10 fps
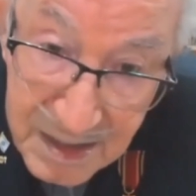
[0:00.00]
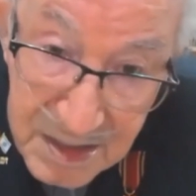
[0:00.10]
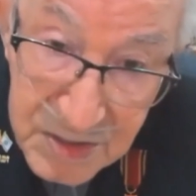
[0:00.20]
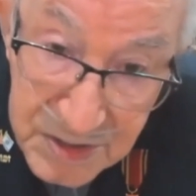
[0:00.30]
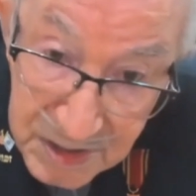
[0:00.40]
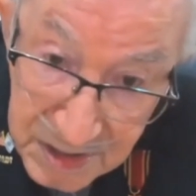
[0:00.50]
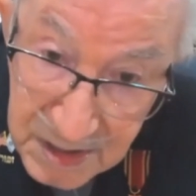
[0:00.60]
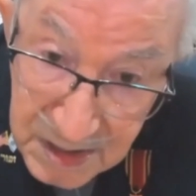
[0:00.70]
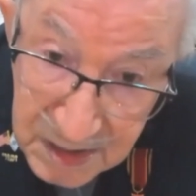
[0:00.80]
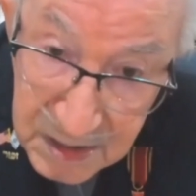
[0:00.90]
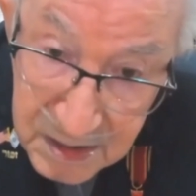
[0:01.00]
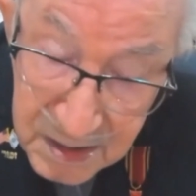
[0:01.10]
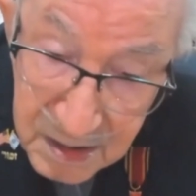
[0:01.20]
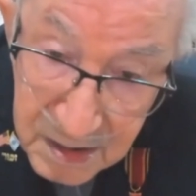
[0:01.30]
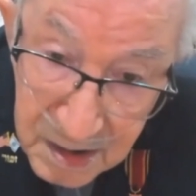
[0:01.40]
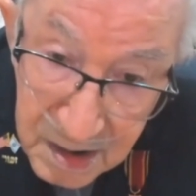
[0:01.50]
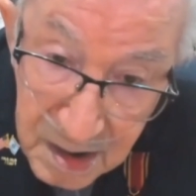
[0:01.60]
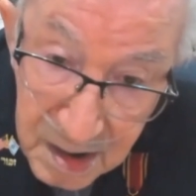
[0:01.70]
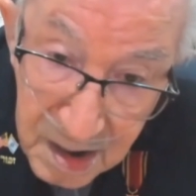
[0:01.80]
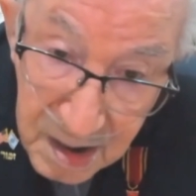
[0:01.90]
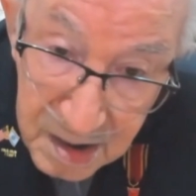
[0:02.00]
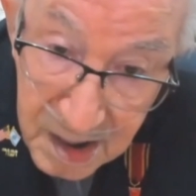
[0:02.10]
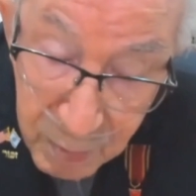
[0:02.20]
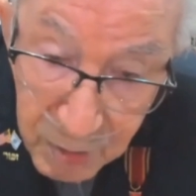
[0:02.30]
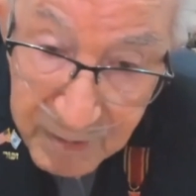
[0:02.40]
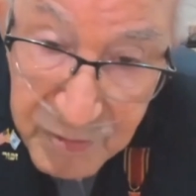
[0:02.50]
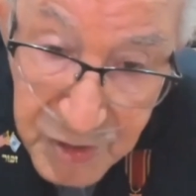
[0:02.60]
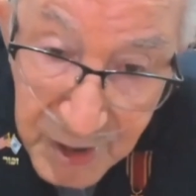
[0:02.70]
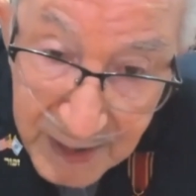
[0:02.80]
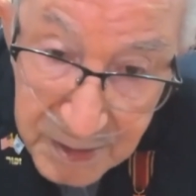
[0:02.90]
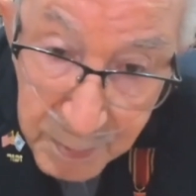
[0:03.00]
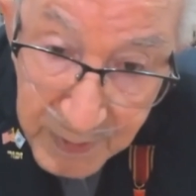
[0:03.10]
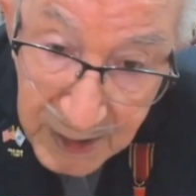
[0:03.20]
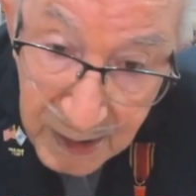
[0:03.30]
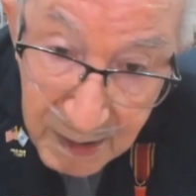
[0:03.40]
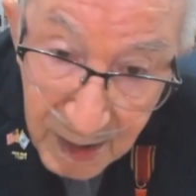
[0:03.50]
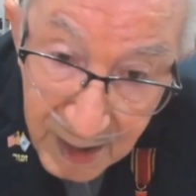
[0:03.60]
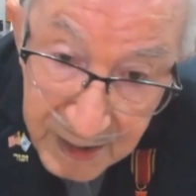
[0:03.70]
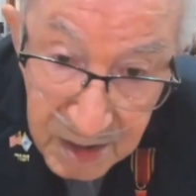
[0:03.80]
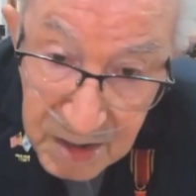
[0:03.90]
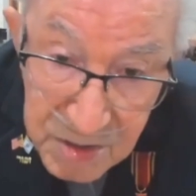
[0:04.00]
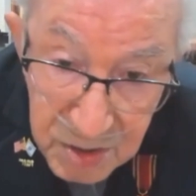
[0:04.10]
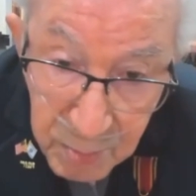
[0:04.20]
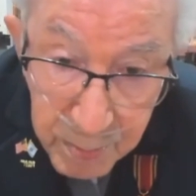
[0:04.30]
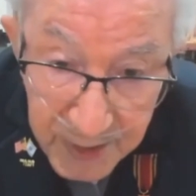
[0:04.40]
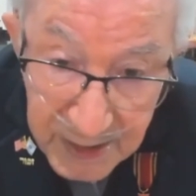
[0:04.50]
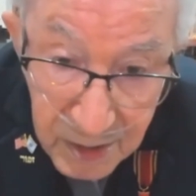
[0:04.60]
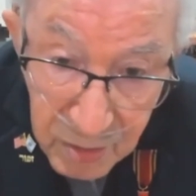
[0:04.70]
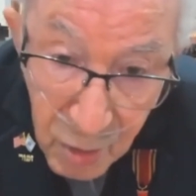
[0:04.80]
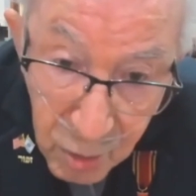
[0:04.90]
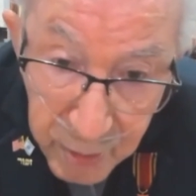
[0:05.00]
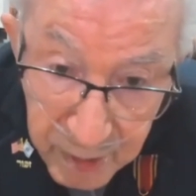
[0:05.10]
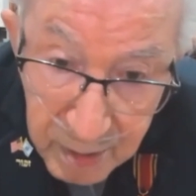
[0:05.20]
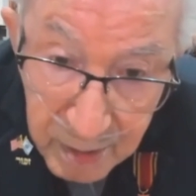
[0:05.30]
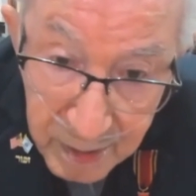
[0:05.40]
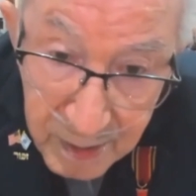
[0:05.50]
seen it, they would have shot me. I disobeyed an order.